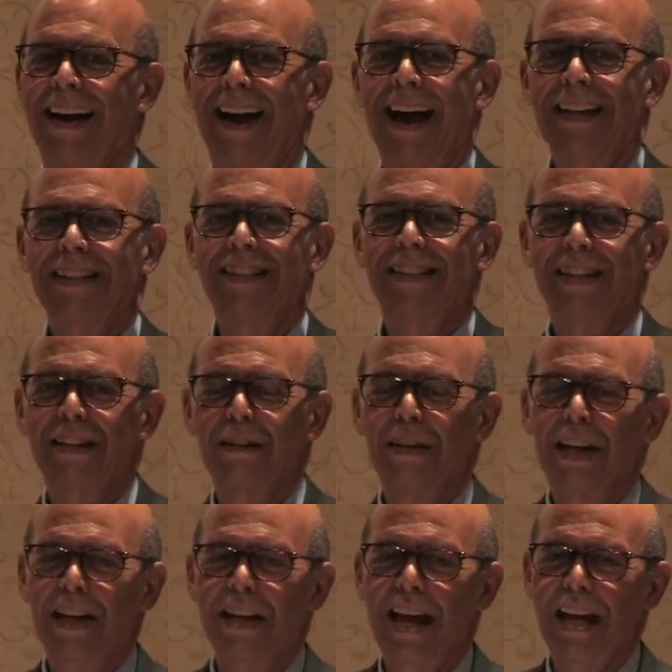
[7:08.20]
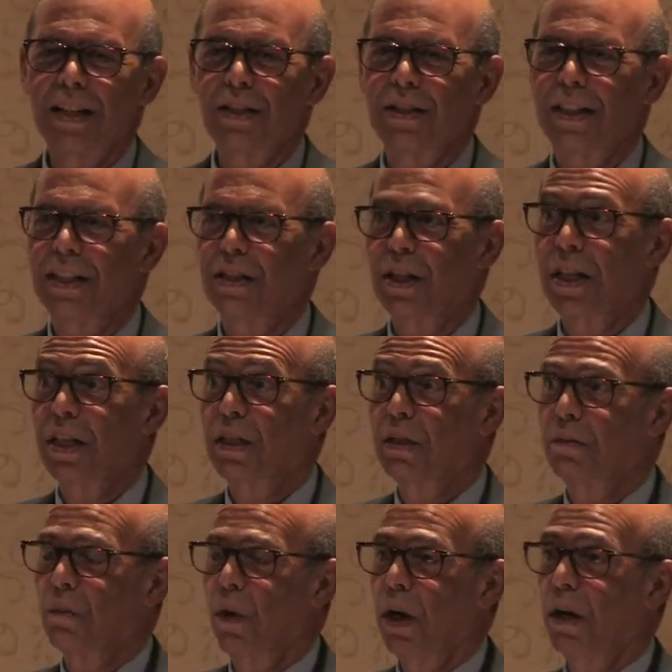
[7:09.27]
I just, it, actually, it, it's
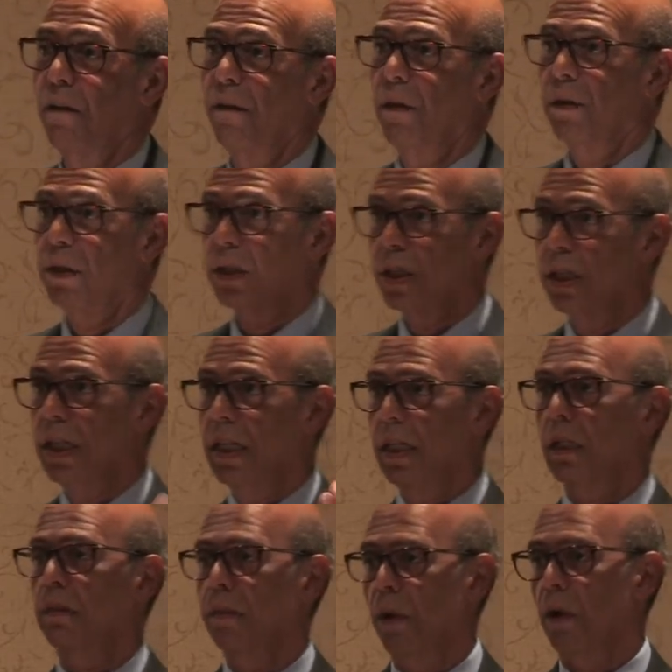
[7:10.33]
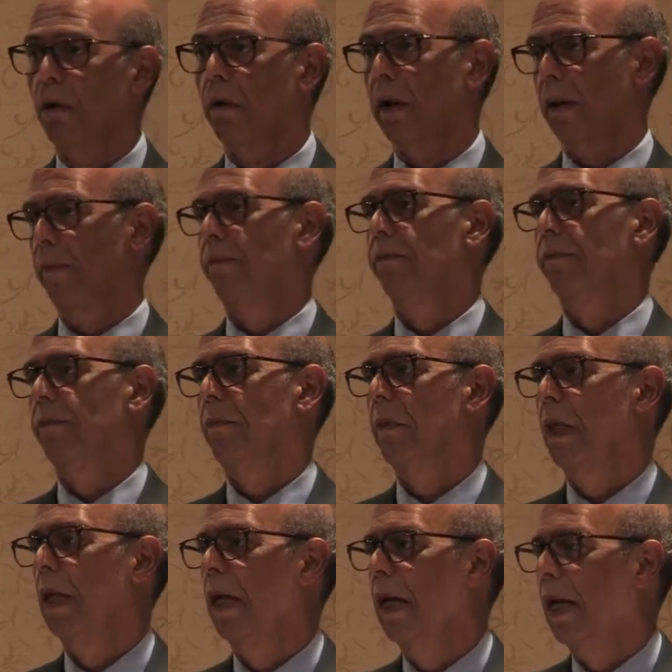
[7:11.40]
wonderful to see this program.
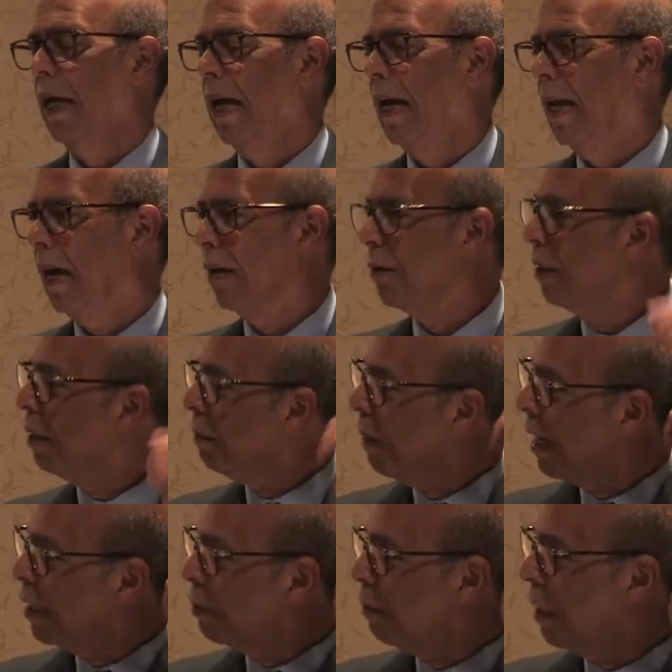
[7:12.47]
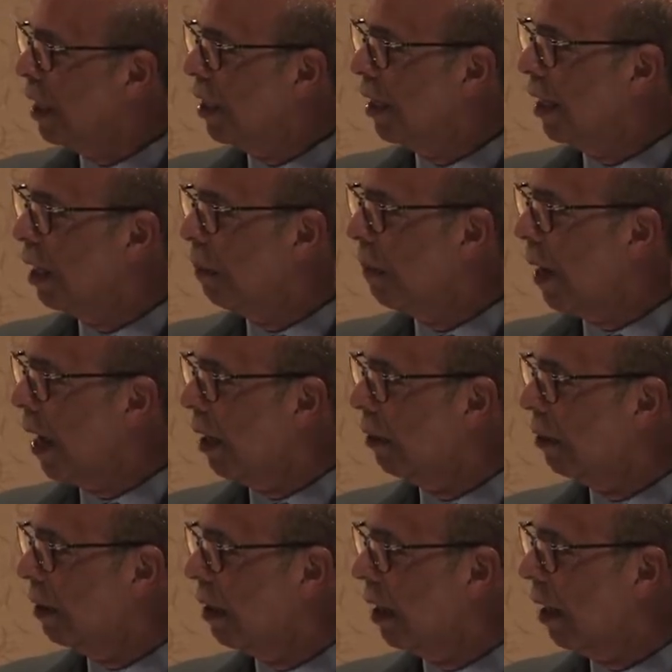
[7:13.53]
And I, it makes me think about
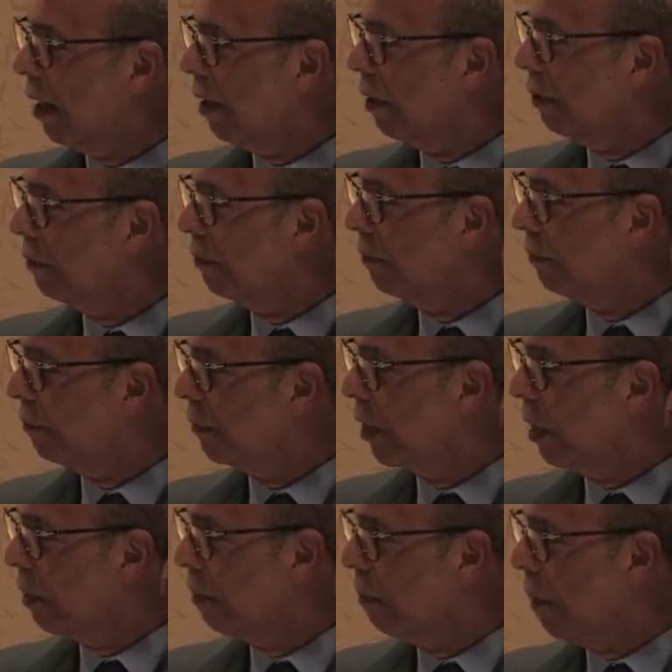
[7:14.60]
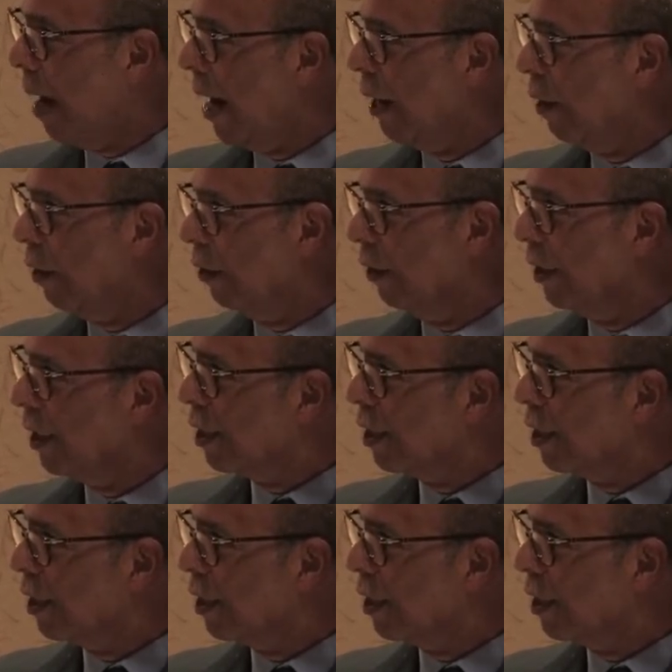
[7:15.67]
um, my early